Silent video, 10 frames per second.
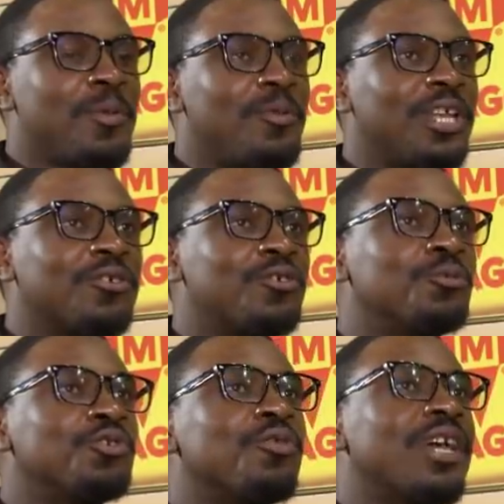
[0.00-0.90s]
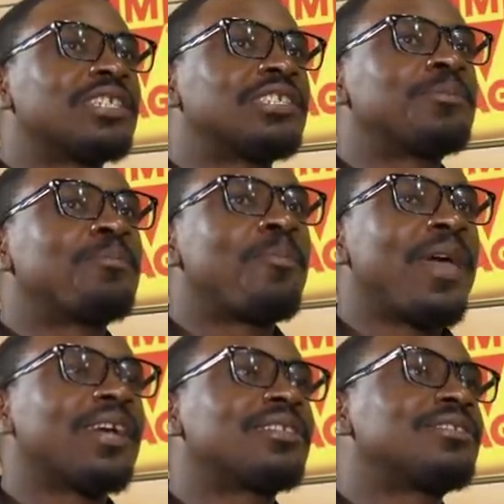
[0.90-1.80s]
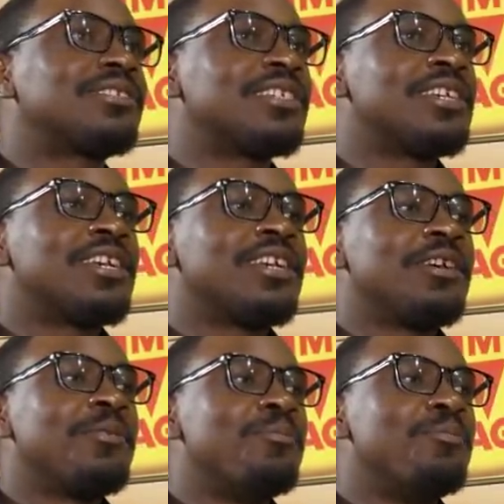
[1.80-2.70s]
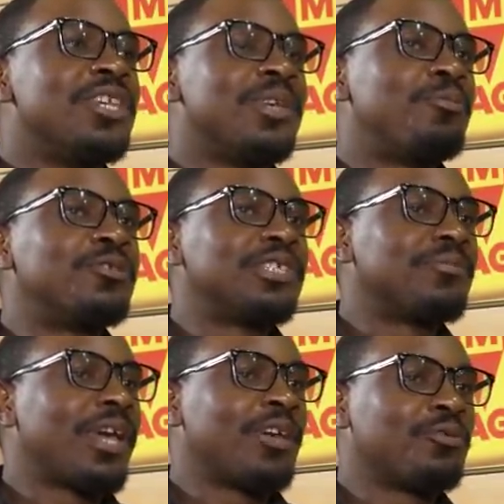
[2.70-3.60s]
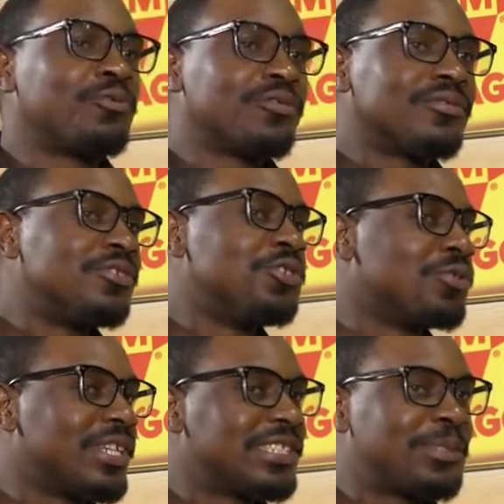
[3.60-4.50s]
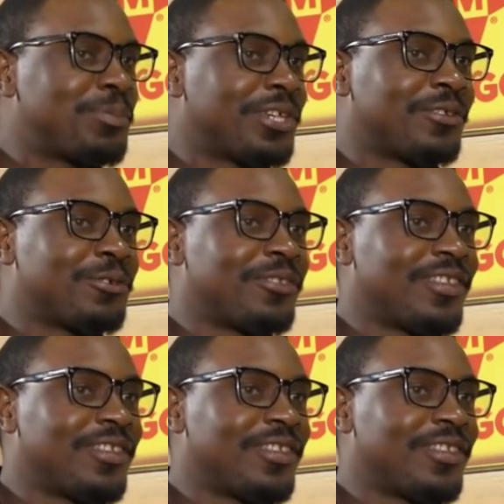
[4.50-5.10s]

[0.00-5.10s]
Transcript: People at home should expect me putting my own unique spin on